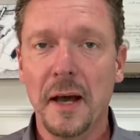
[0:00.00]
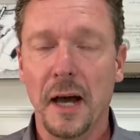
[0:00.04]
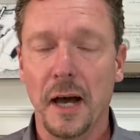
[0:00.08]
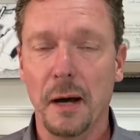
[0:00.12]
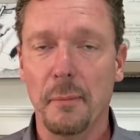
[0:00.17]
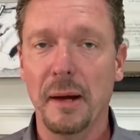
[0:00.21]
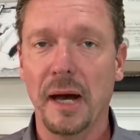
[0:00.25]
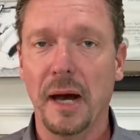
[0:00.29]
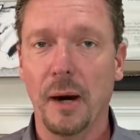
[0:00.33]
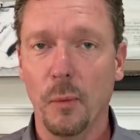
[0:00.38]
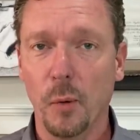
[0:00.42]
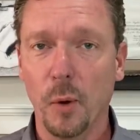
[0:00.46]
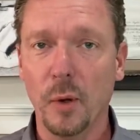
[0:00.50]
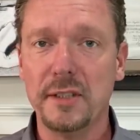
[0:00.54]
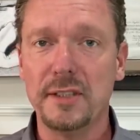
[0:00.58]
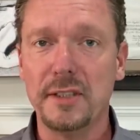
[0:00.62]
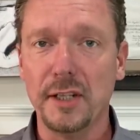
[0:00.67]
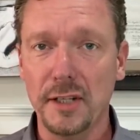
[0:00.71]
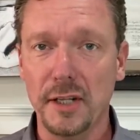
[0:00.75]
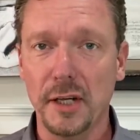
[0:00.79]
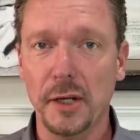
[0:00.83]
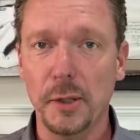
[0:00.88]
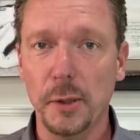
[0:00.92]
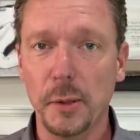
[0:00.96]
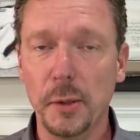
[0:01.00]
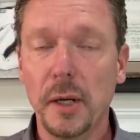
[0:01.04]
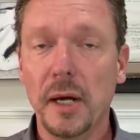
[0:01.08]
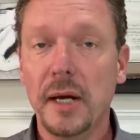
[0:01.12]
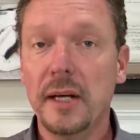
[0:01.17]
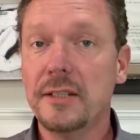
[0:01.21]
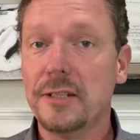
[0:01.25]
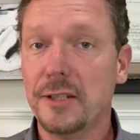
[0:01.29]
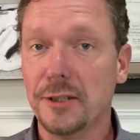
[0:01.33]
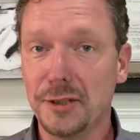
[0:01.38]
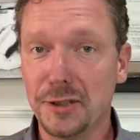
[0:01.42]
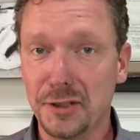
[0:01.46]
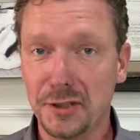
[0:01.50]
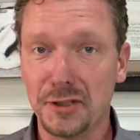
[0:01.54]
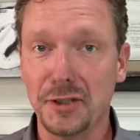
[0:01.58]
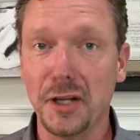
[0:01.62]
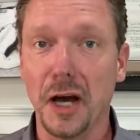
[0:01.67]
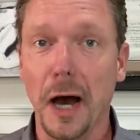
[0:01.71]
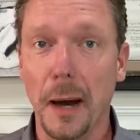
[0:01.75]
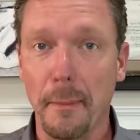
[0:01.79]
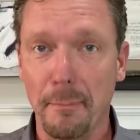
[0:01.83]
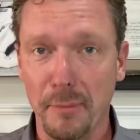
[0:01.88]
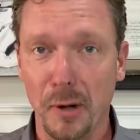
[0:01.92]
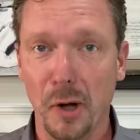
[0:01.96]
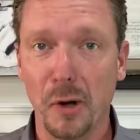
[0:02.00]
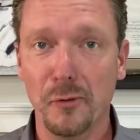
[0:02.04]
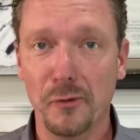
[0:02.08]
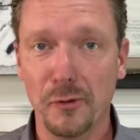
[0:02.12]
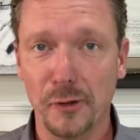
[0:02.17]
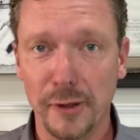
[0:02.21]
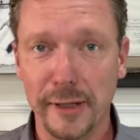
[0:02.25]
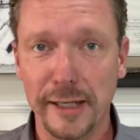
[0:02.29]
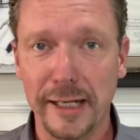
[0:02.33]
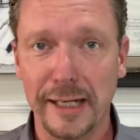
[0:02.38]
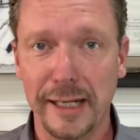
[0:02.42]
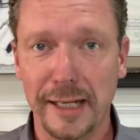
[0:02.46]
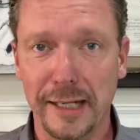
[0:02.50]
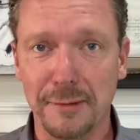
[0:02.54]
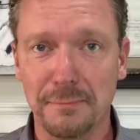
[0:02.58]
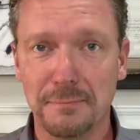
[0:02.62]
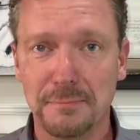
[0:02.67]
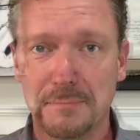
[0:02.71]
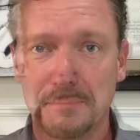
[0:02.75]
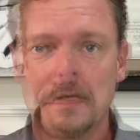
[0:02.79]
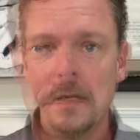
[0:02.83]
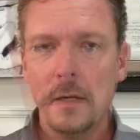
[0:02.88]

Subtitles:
about what to do to stop overeating.